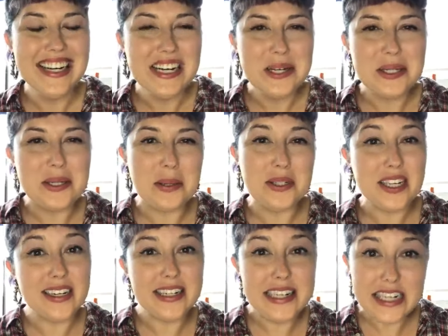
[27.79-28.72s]
so
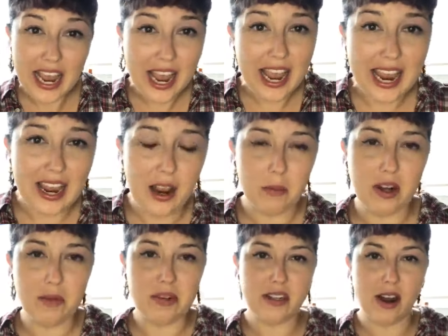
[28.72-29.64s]
today I'm going to
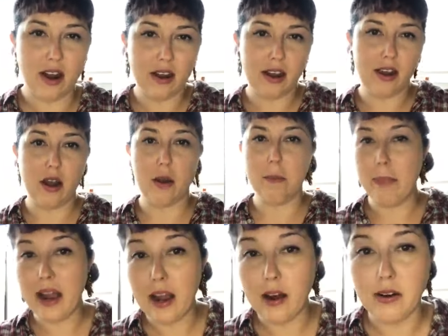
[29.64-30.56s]
be talking
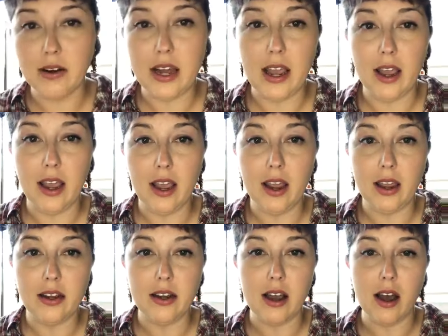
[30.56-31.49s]
about
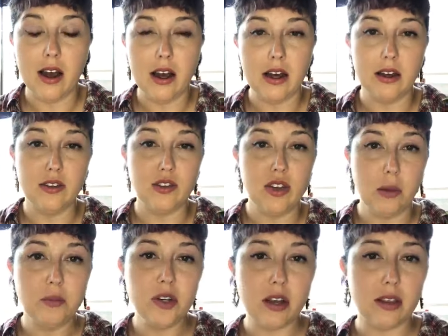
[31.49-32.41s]
a
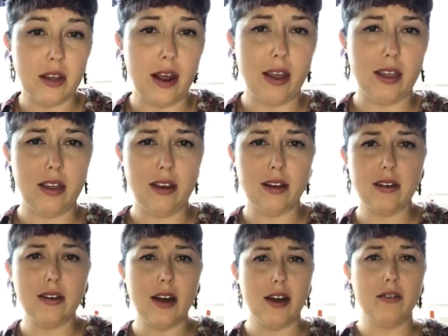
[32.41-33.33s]
subject that I think
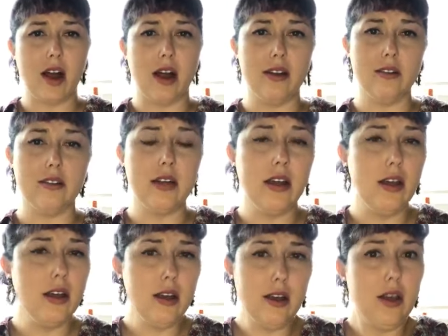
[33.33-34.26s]
I've gotten
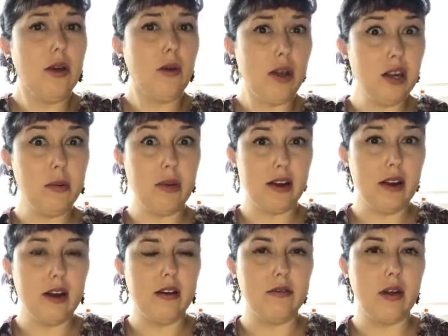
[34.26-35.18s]
quite a bit
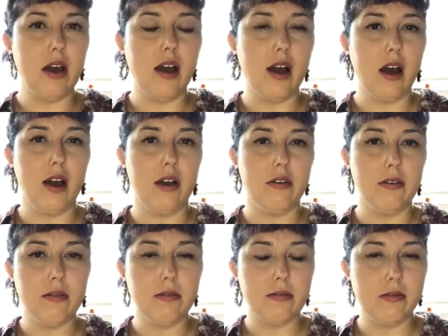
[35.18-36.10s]
of
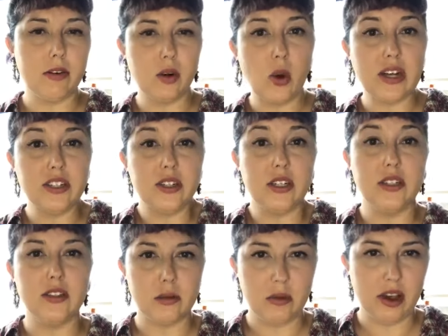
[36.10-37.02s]

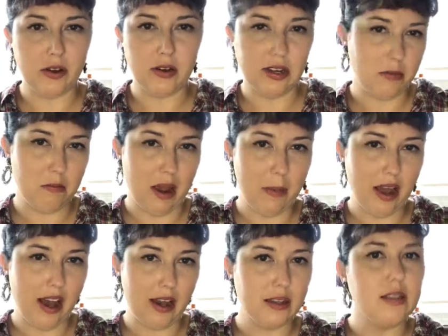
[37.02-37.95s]
questions about in my
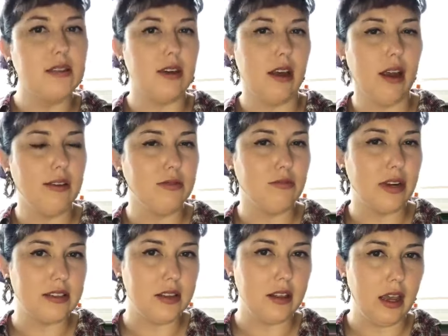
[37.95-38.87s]
past and
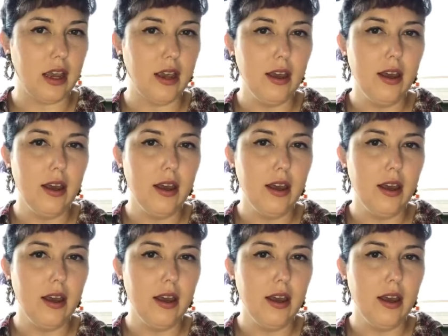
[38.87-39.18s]
recently,